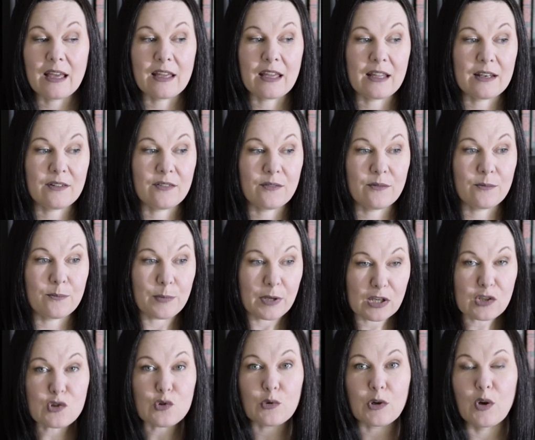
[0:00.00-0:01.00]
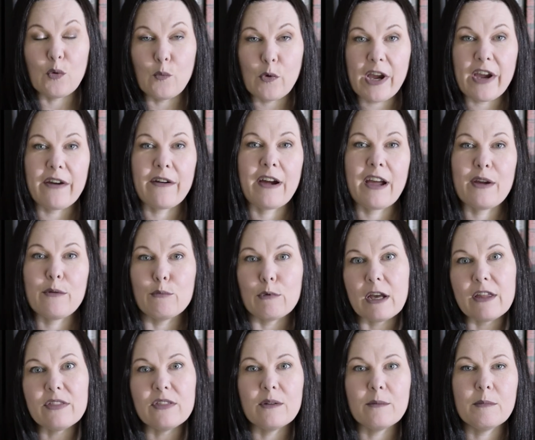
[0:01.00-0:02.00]
and picturing where I
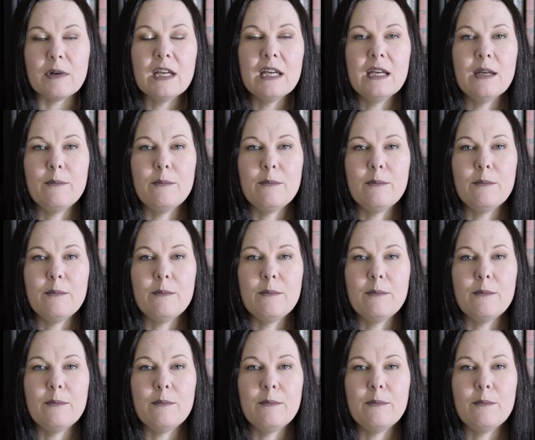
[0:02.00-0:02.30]
read them,